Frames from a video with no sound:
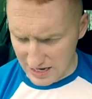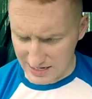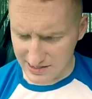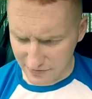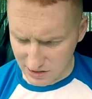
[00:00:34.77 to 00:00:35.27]

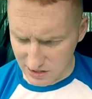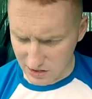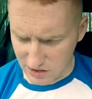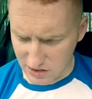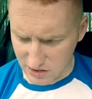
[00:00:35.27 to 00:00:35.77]
let's have a
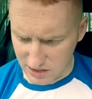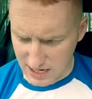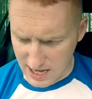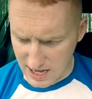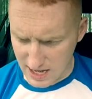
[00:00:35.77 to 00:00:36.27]
look.
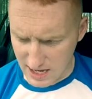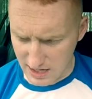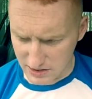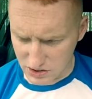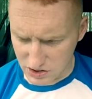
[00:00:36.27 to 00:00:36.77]
Okay,
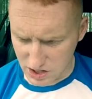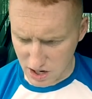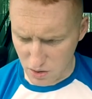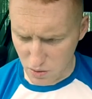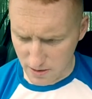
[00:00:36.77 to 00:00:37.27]

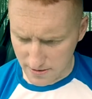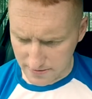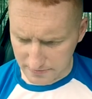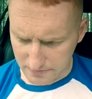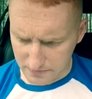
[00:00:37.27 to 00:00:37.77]
so
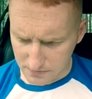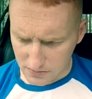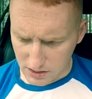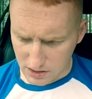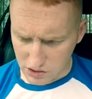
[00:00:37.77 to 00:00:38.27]

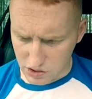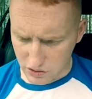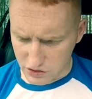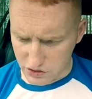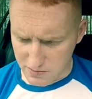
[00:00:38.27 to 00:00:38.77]

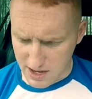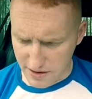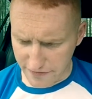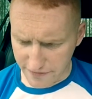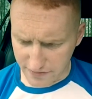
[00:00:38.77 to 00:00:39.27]
John
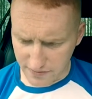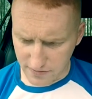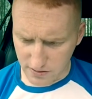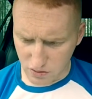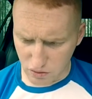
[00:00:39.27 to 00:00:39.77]
Smith,
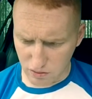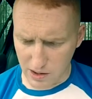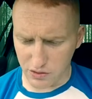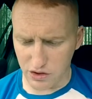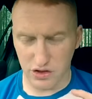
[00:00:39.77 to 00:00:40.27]
all
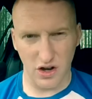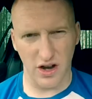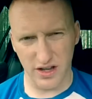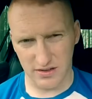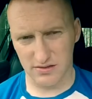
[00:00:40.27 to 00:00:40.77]
round good
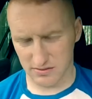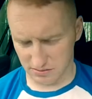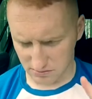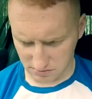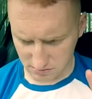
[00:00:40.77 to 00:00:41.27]
guy.
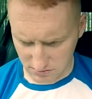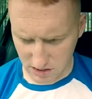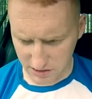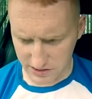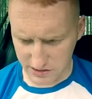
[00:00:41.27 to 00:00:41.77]

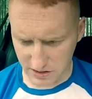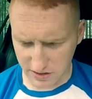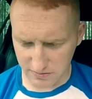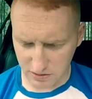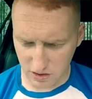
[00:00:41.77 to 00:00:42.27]
Like this
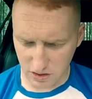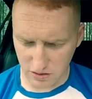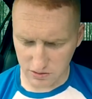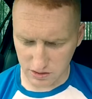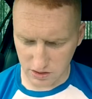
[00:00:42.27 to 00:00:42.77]
guy, got
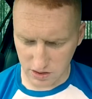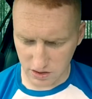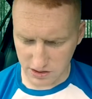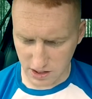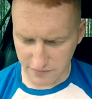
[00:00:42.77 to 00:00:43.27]
a lot
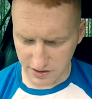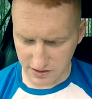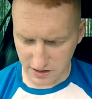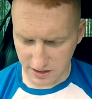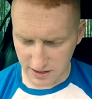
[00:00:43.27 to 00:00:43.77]
of time for this
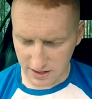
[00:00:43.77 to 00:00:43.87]
guy.